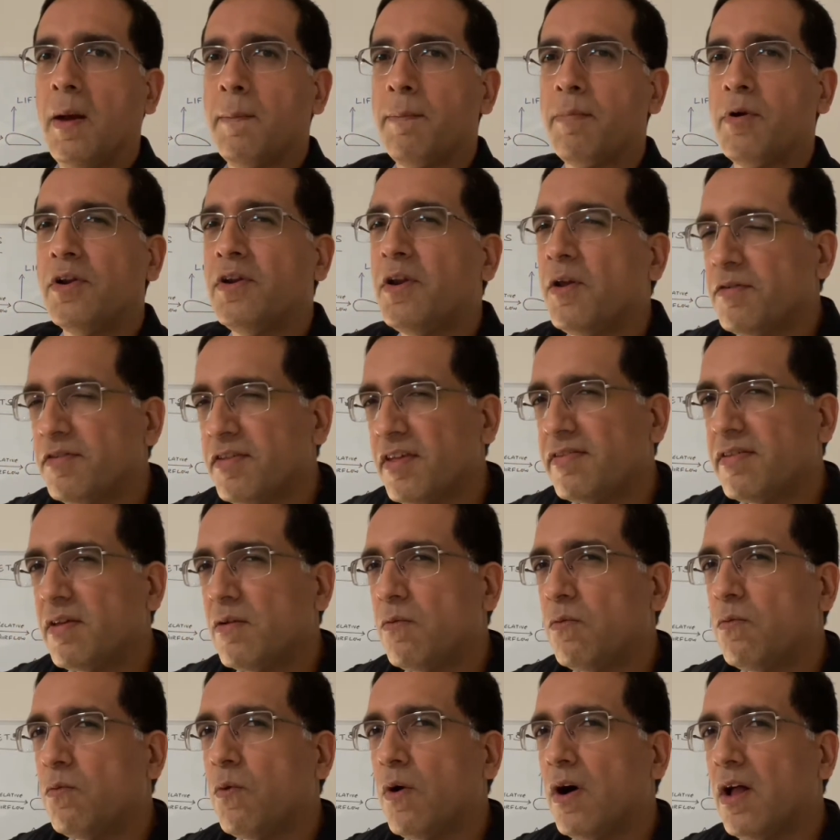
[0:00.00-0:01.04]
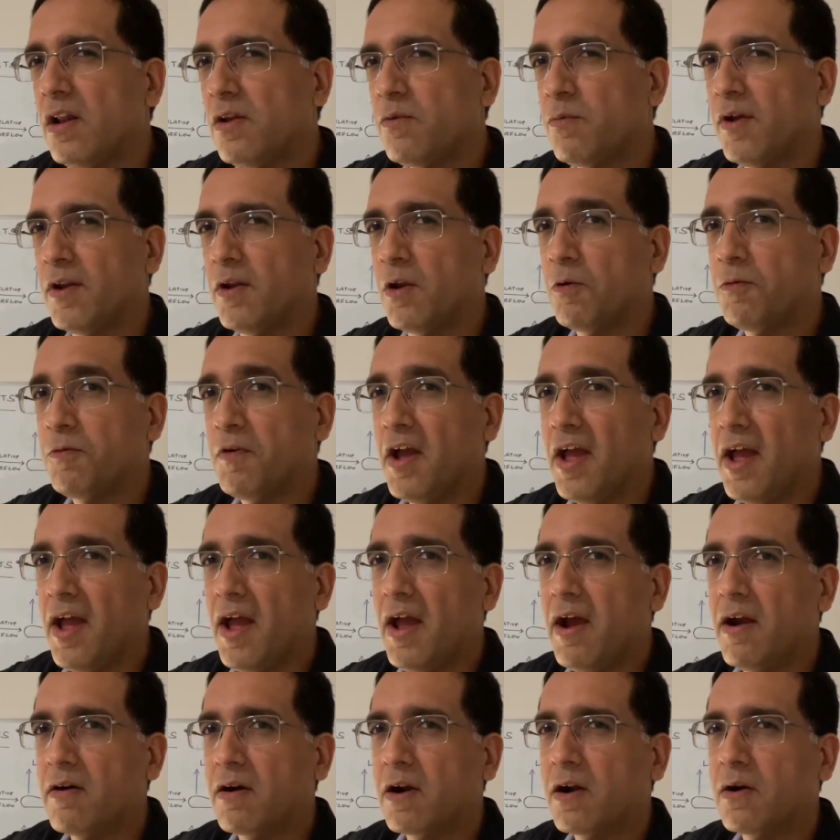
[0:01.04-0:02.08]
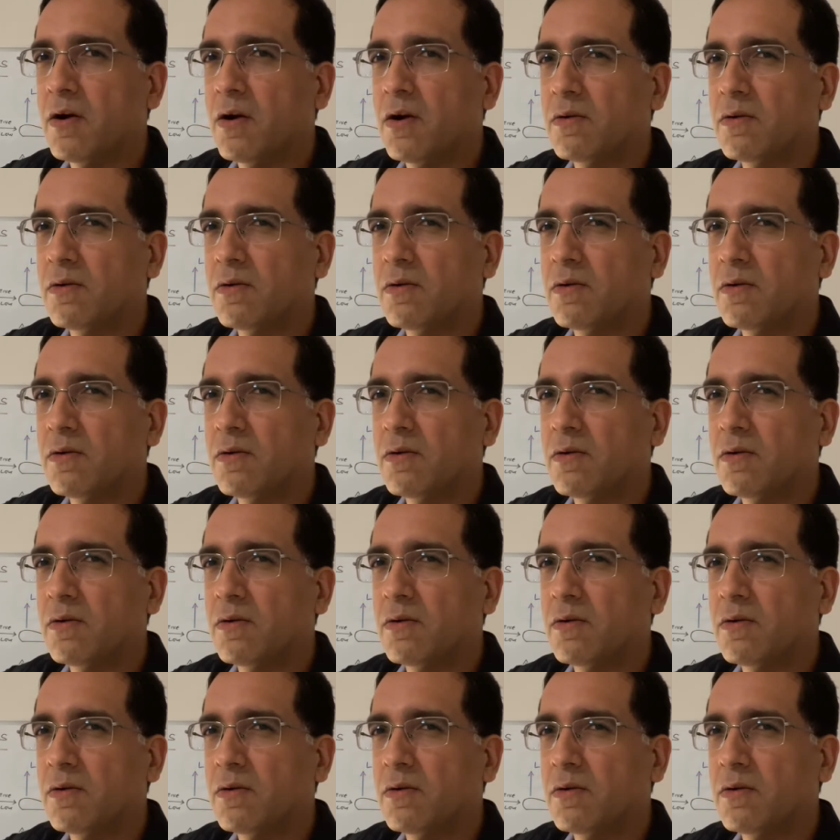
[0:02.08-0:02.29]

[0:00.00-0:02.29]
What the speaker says: produces a whirlwind of air